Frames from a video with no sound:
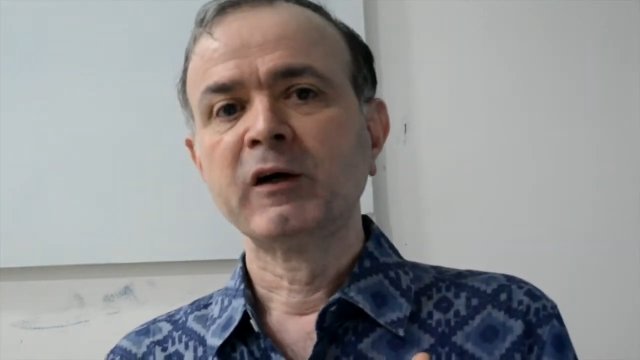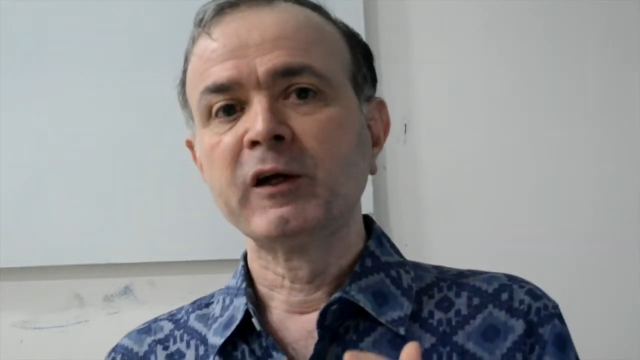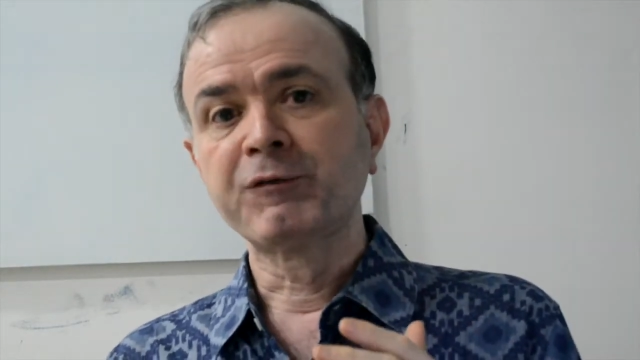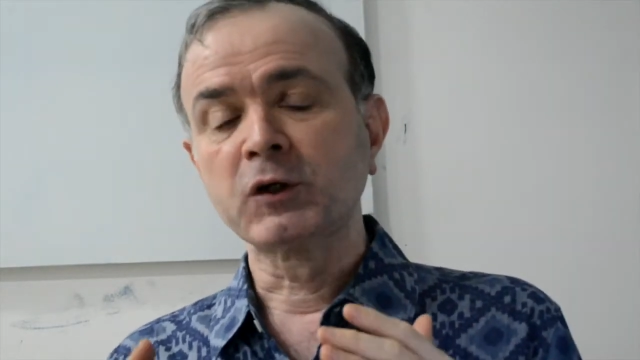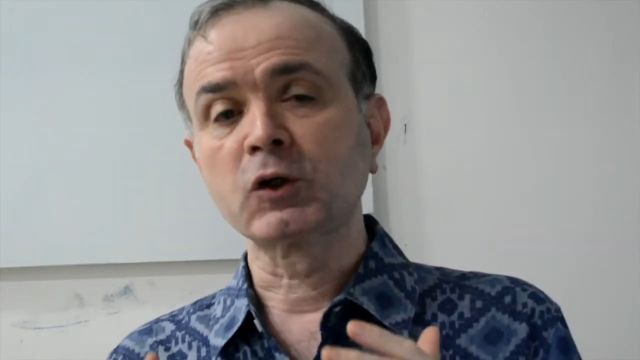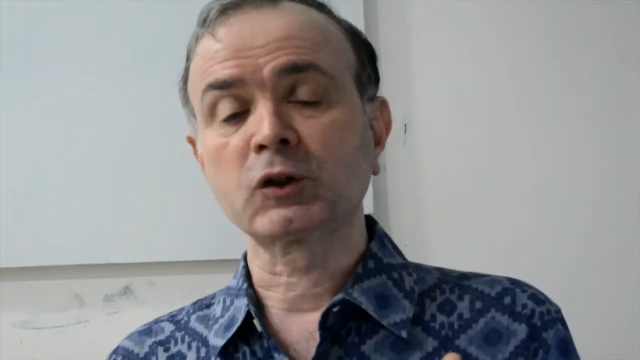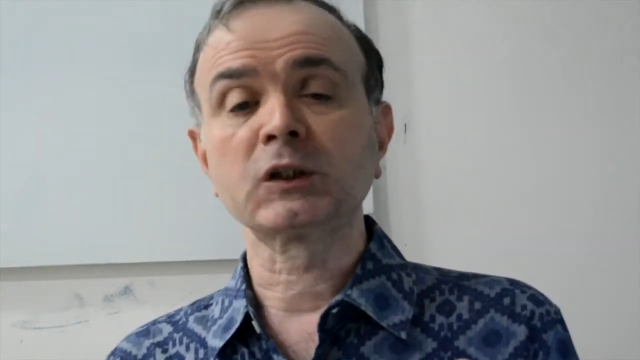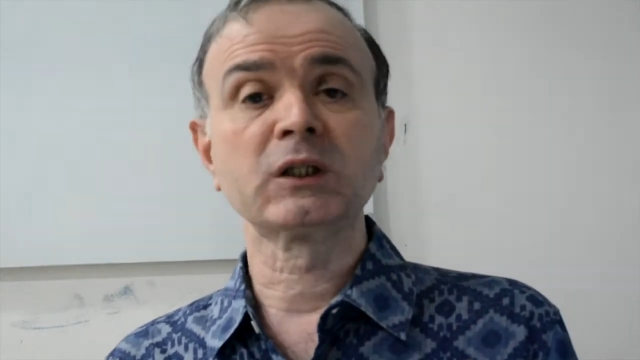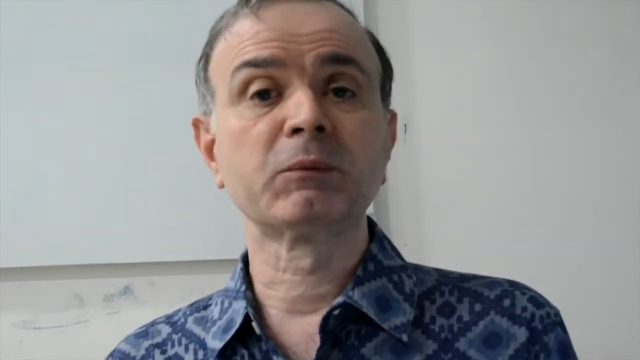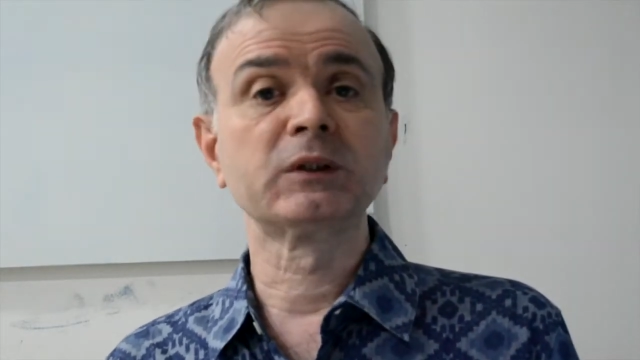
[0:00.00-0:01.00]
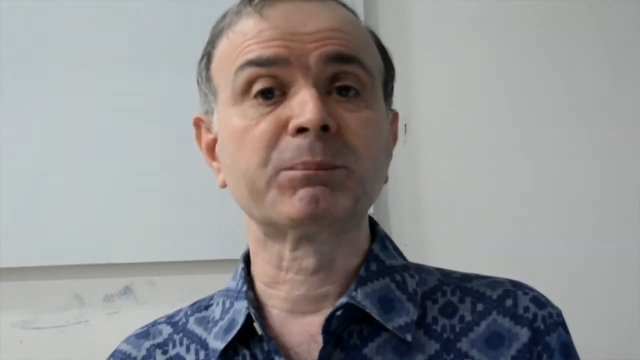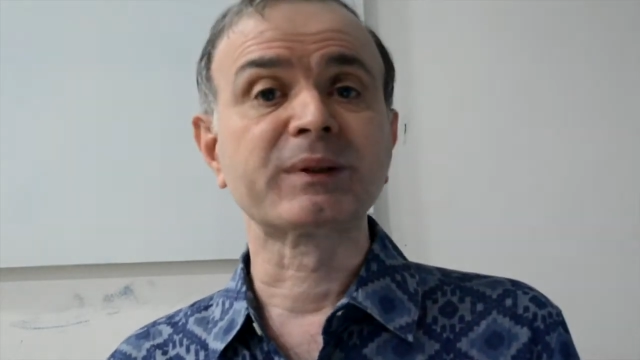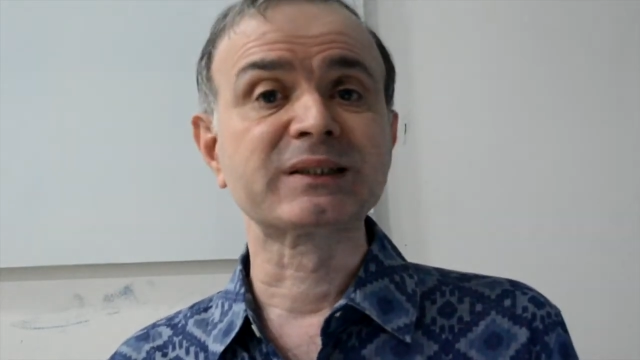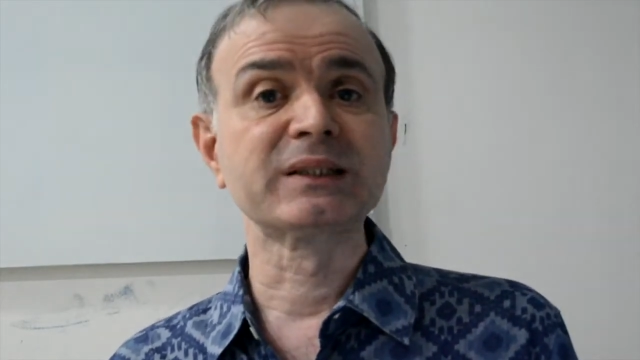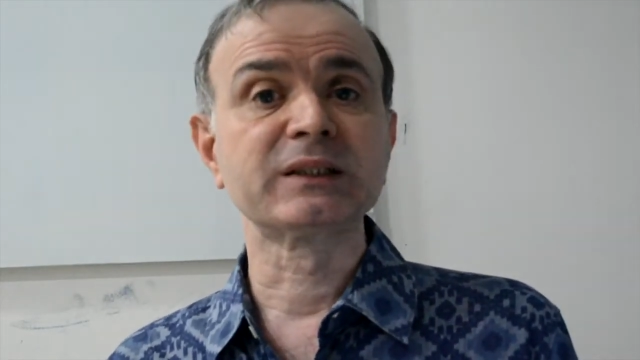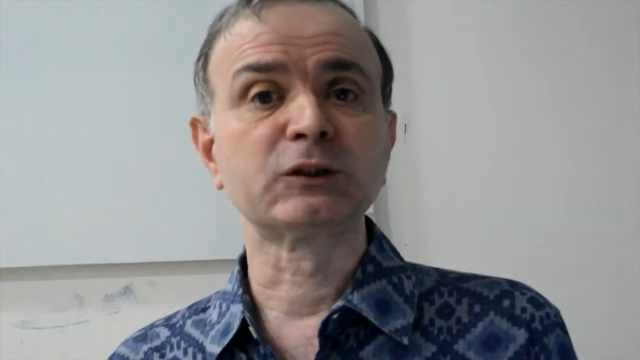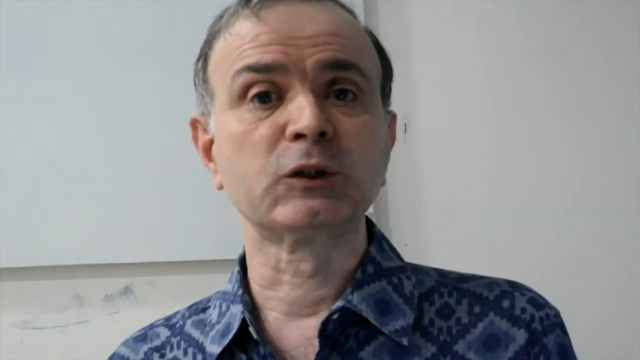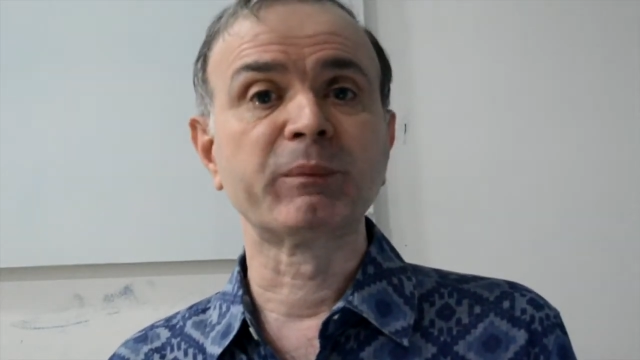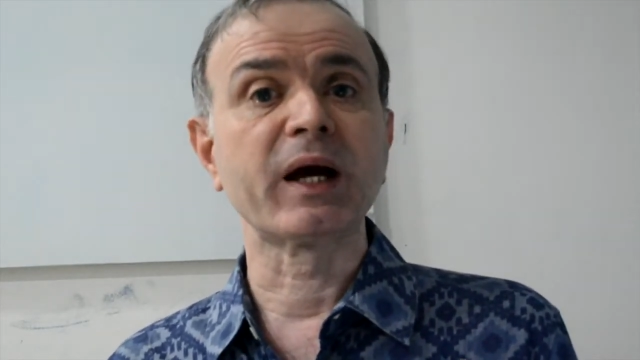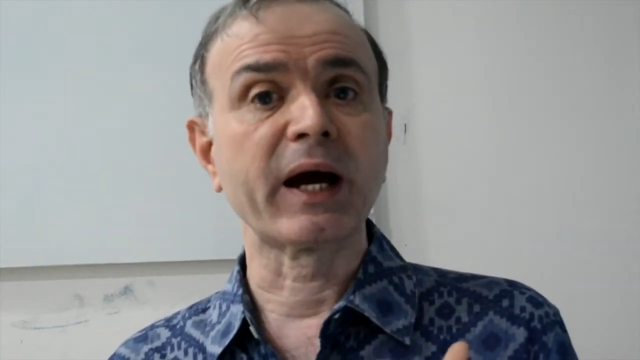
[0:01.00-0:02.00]
If you're talking about the present, it
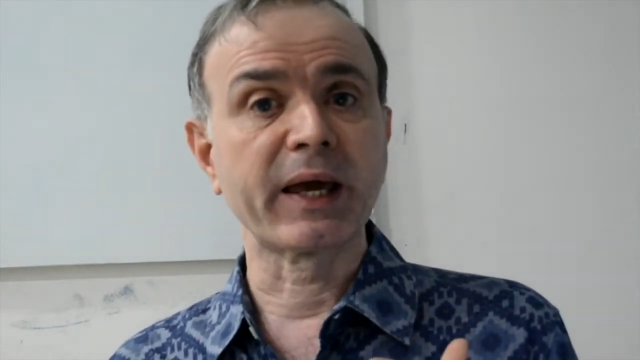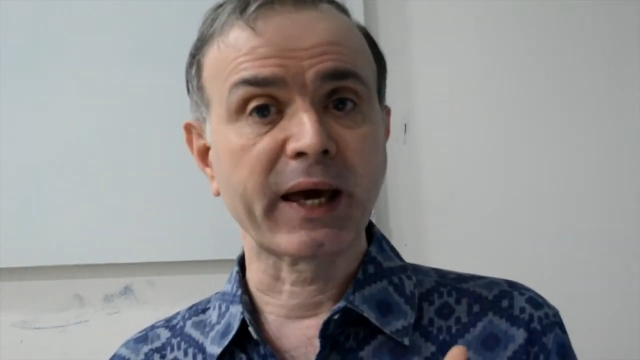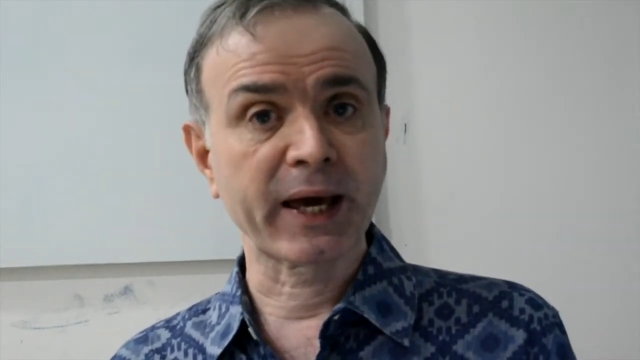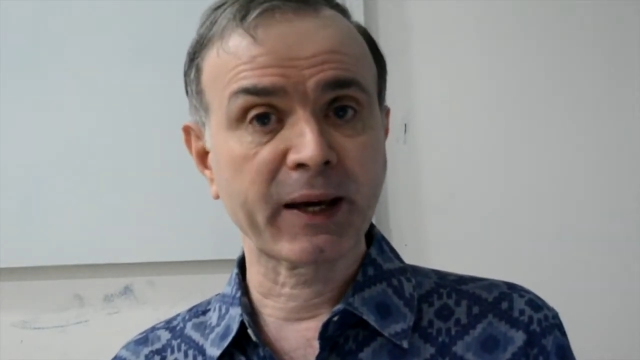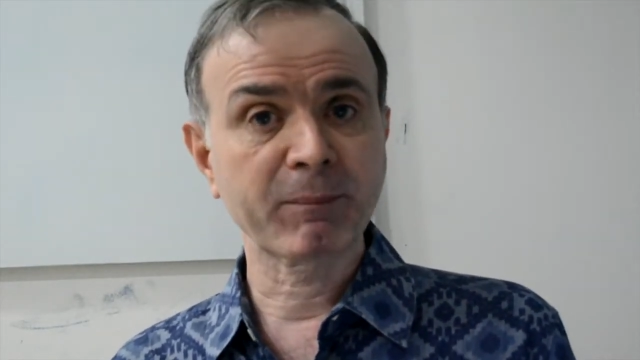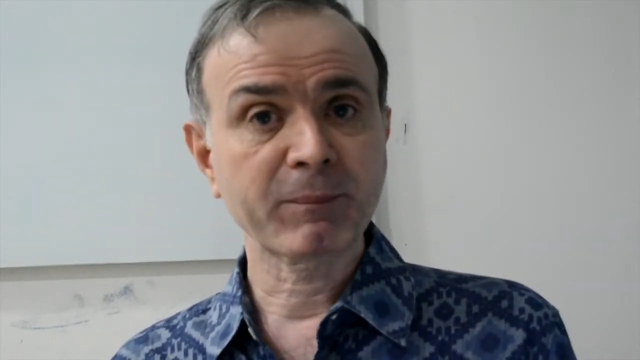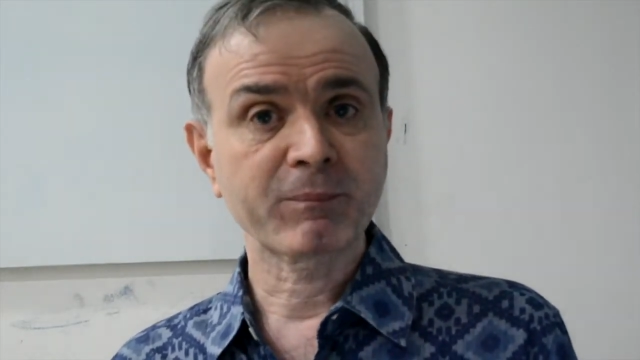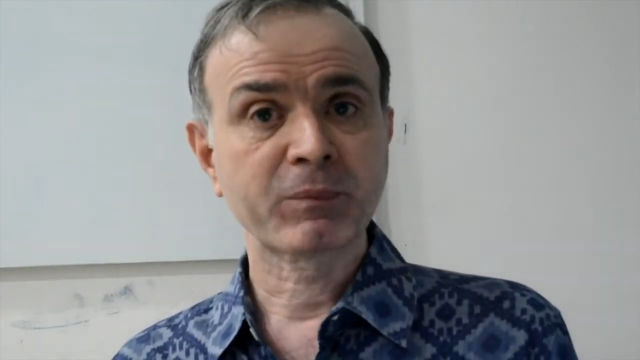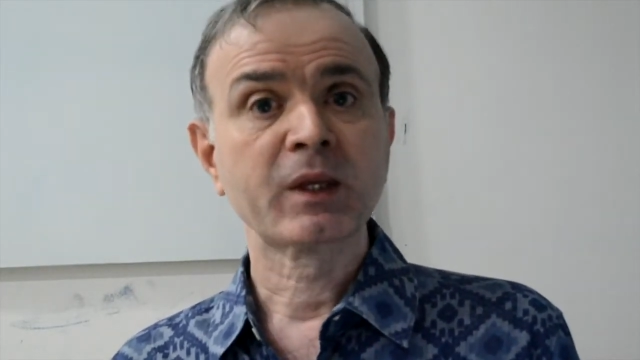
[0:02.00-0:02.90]
should be I am,